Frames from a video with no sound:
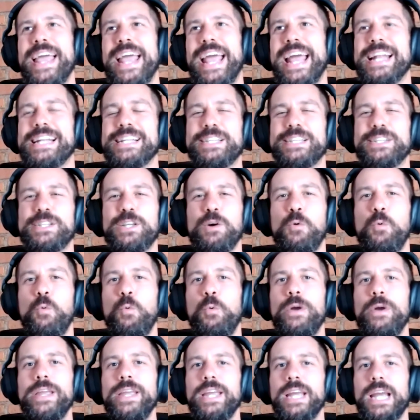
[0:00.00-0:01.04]
And so
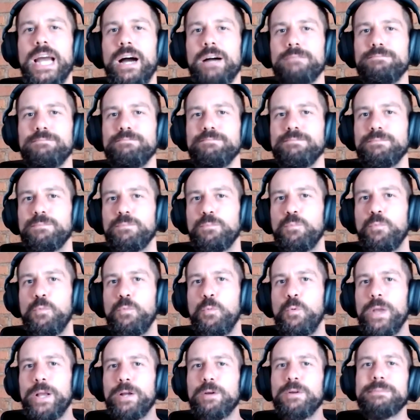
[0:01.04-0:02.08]
we
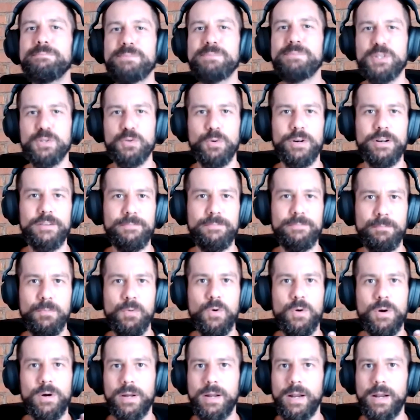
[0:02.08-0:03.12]
could absorb
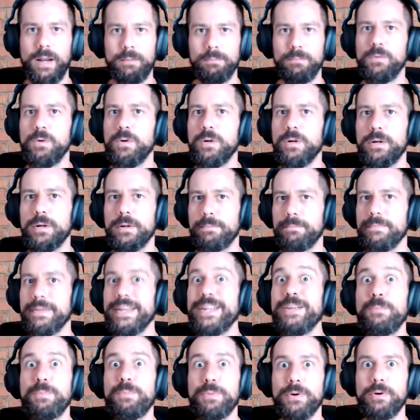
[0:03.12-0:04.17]
more
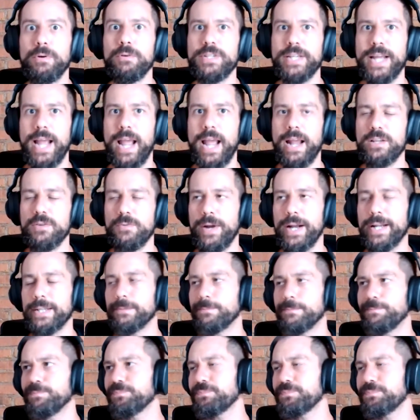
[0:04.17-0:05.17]
new projects, right?